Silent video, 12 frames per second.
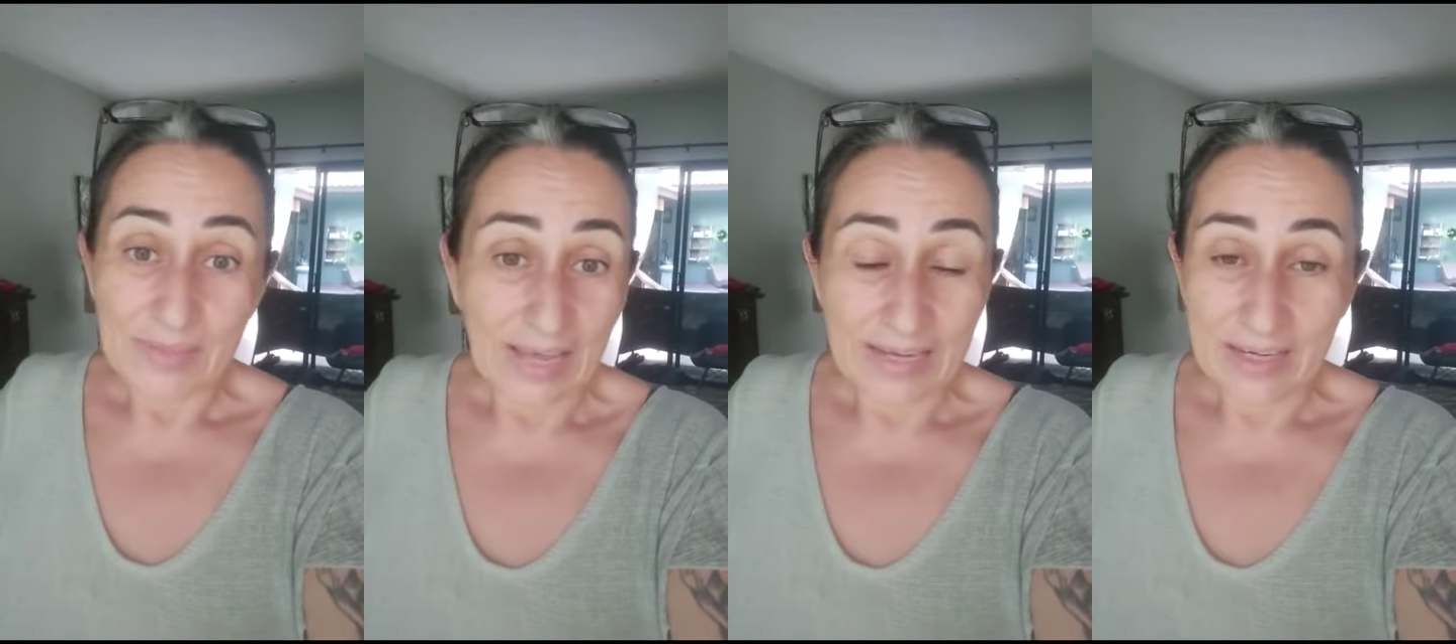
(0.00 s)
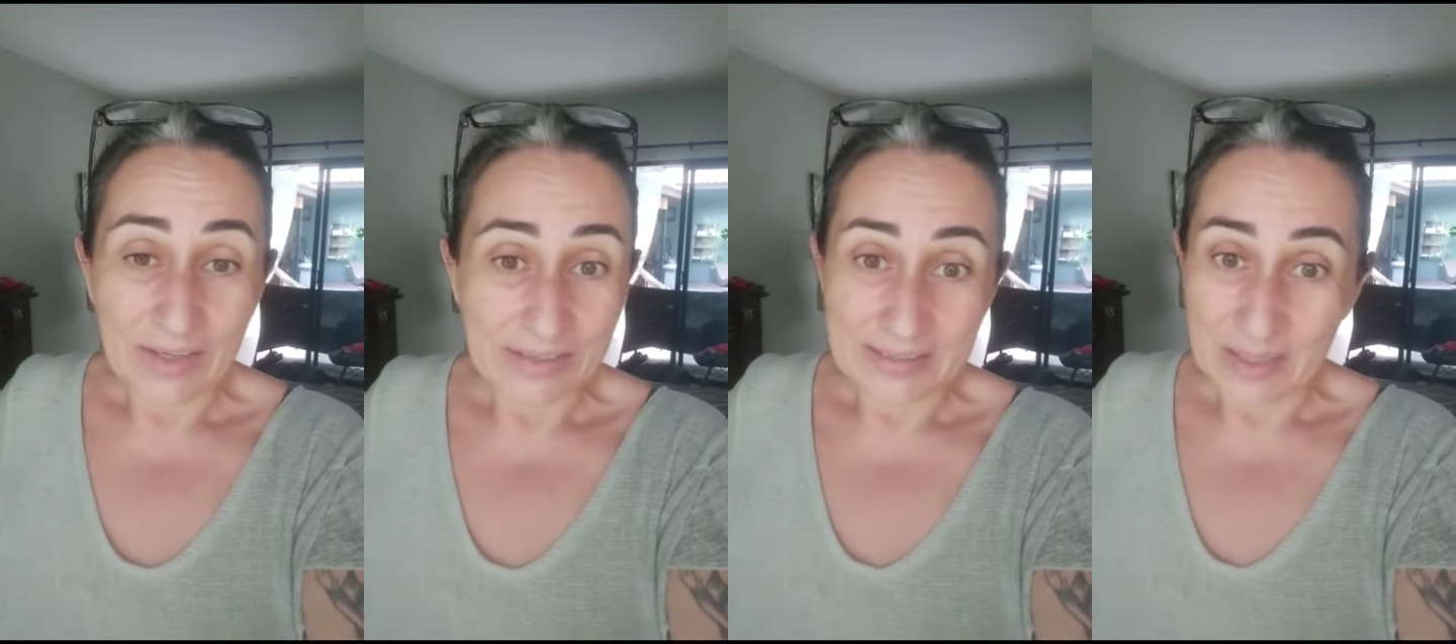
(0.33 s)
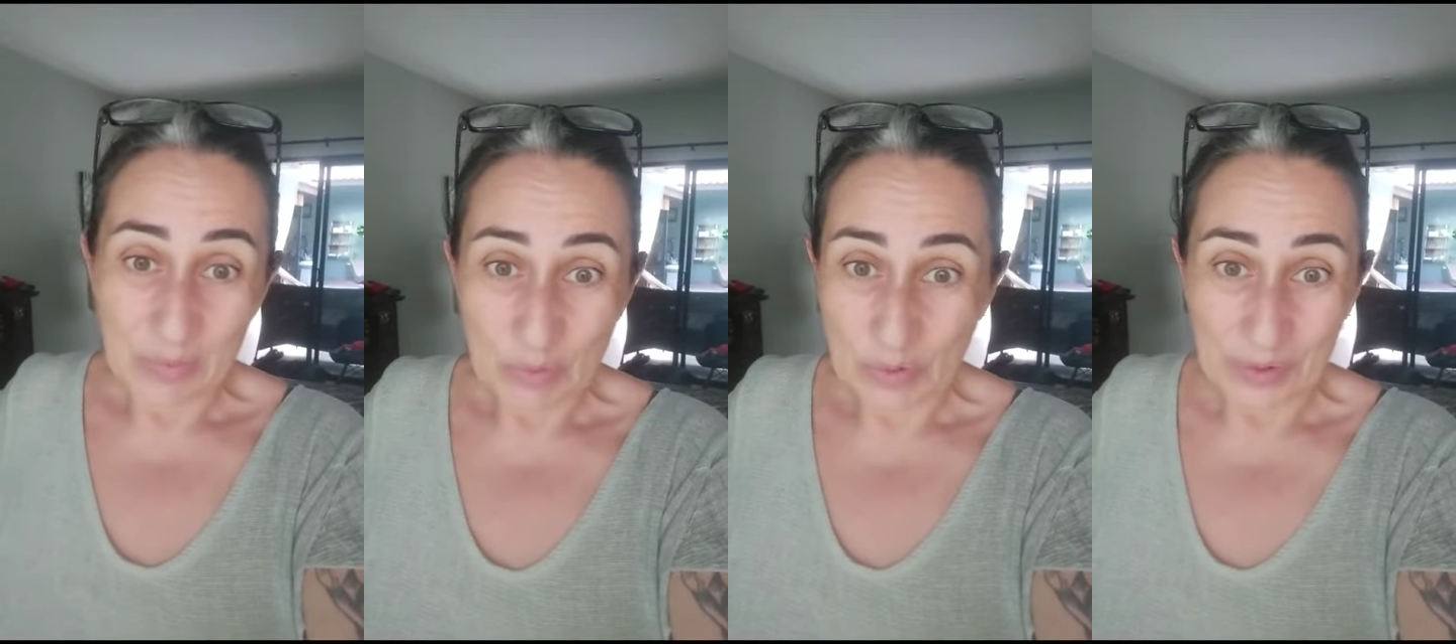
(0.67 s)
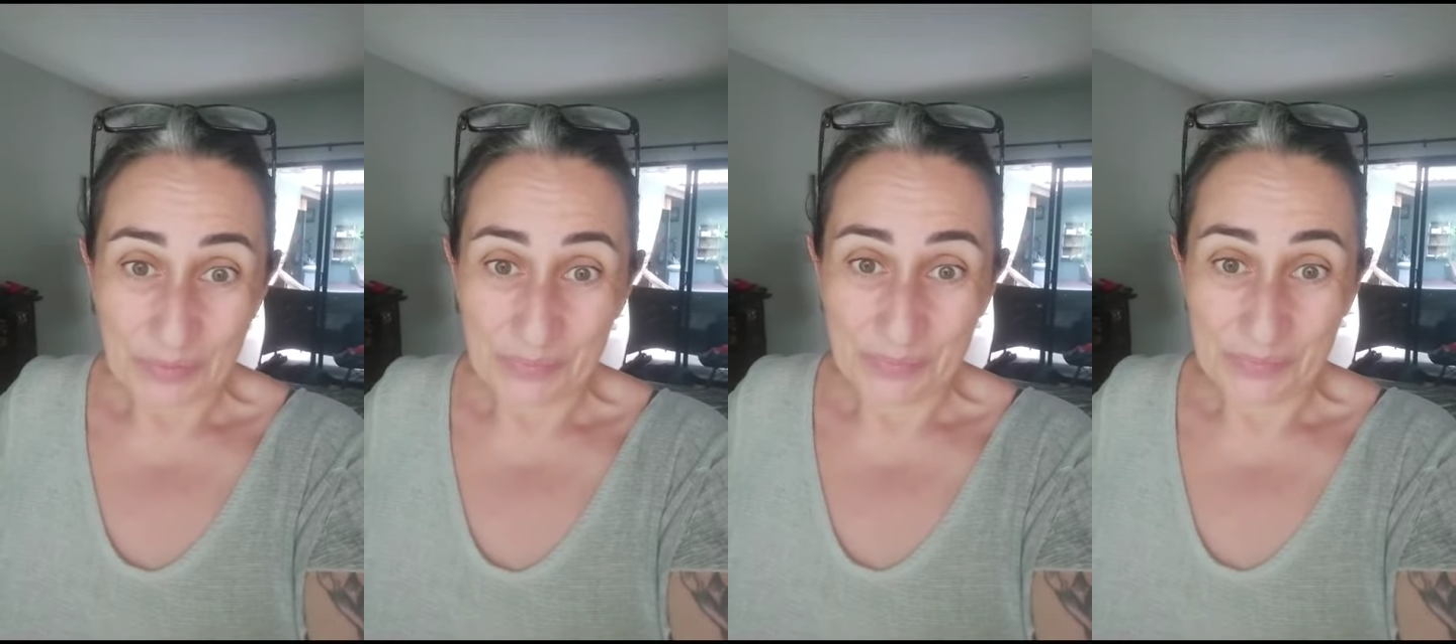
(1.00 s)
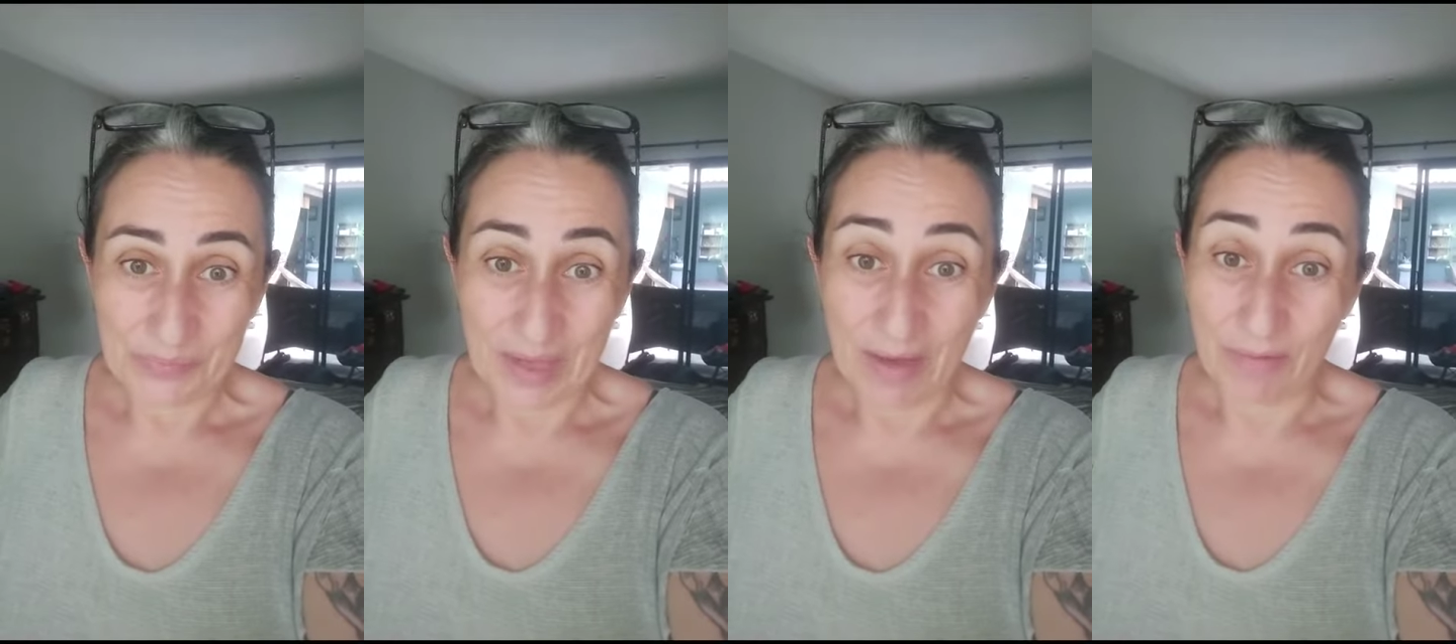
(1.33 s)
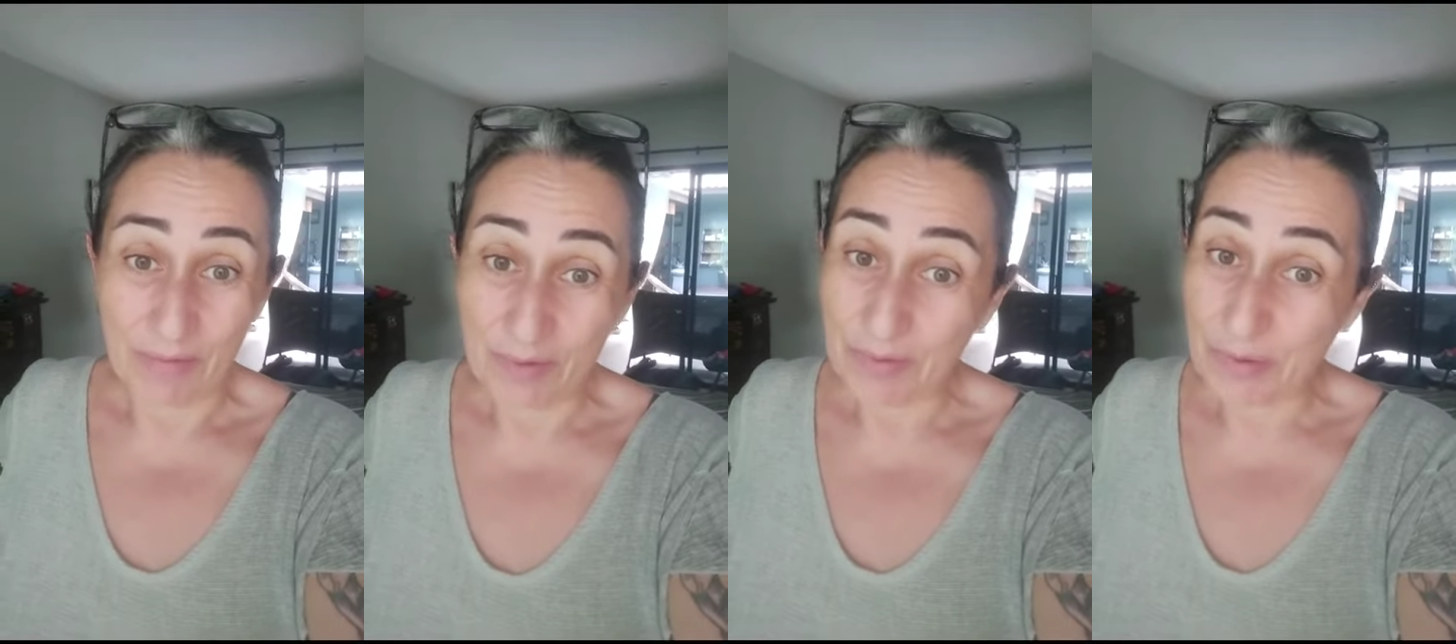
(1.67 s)
I cannot say more. I'm
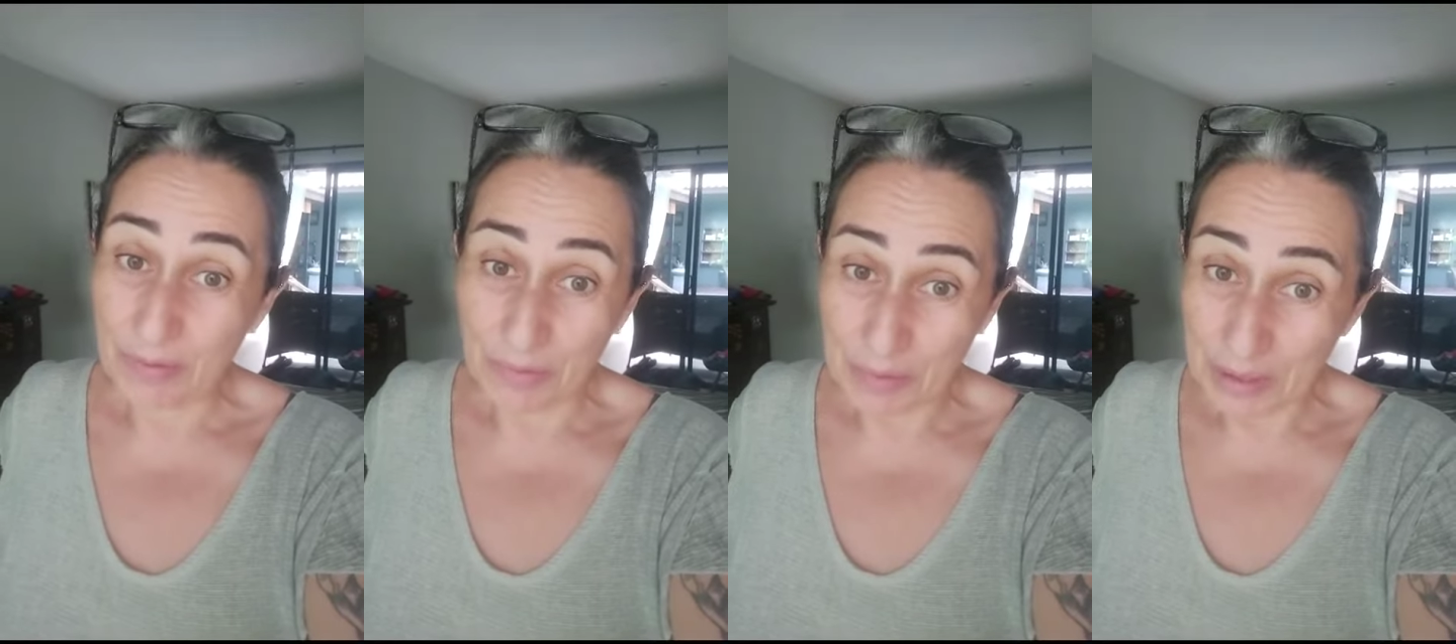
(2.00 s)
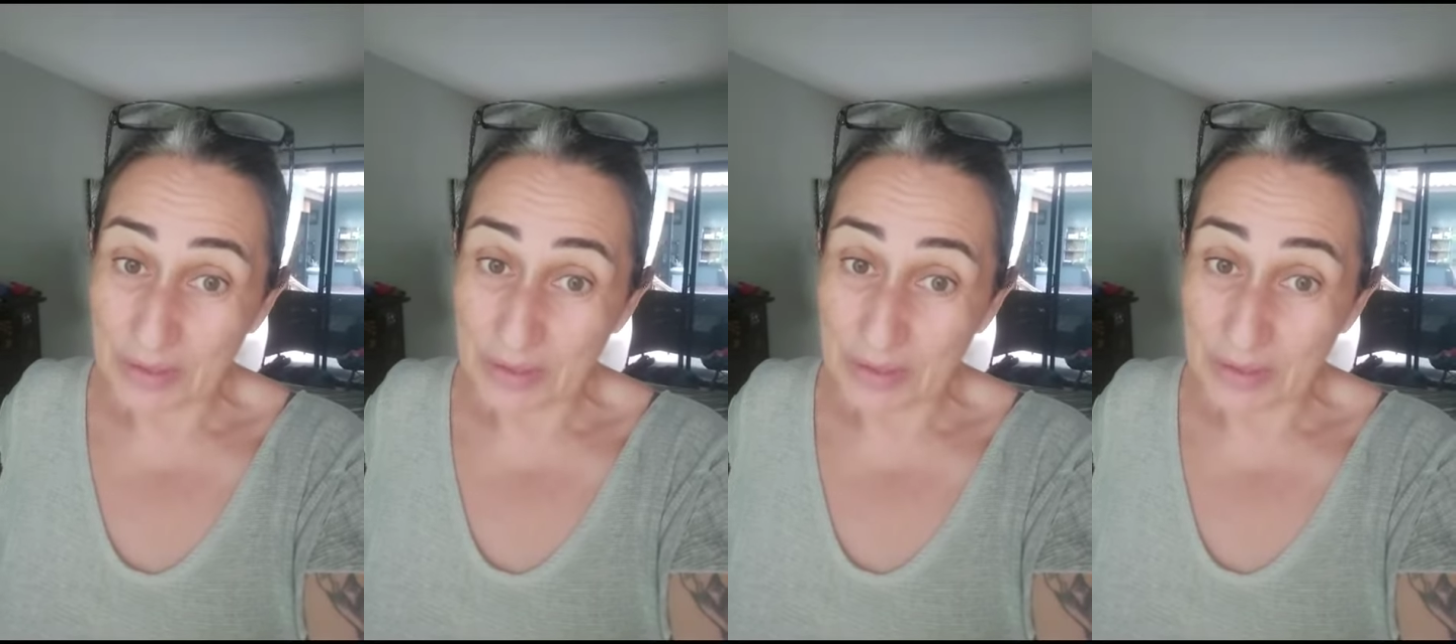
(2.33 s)
53